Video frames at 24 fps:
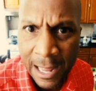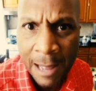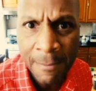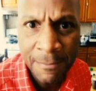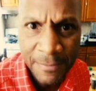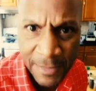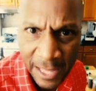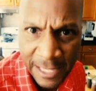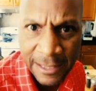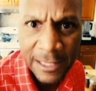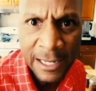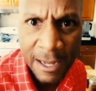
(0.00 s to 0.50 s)

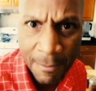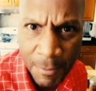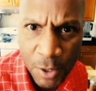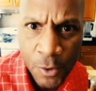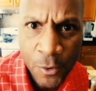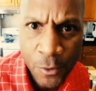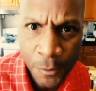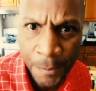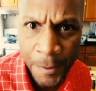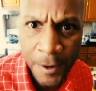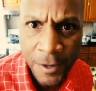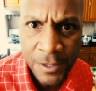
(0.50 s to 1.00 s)
I'm, they think I'm a
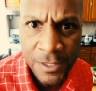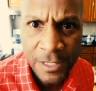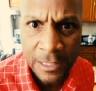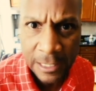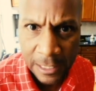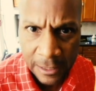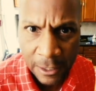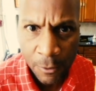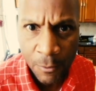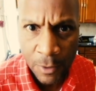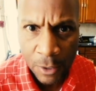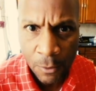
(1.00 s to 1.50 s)
cool person
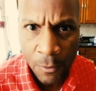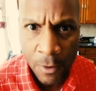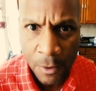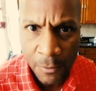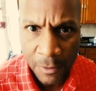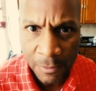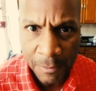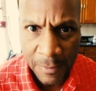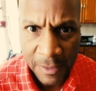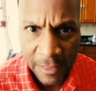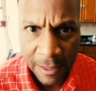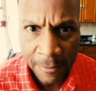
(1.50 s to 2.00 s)
and they want to work
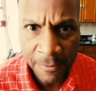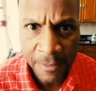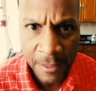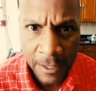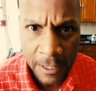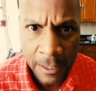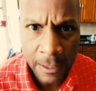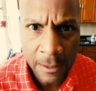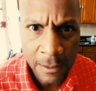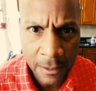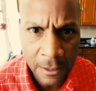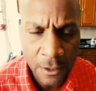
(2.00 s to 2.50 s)
with me.
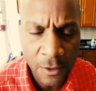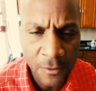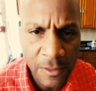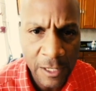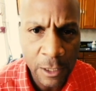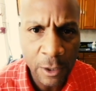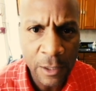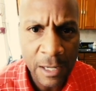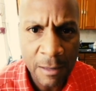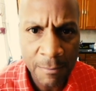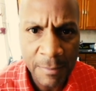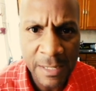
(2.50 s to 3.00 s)
They, uh, you know, they
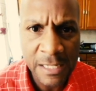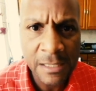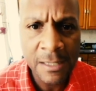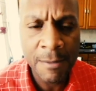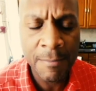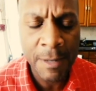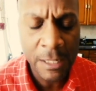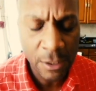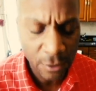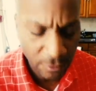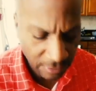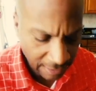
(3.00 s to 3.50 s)
look at me as
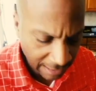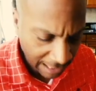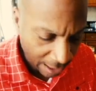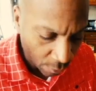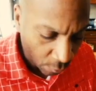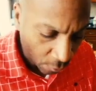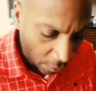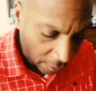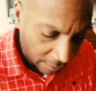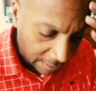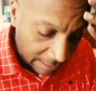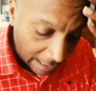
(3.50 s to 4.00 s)
somebody who can get
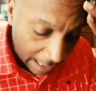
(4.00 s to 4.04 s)
work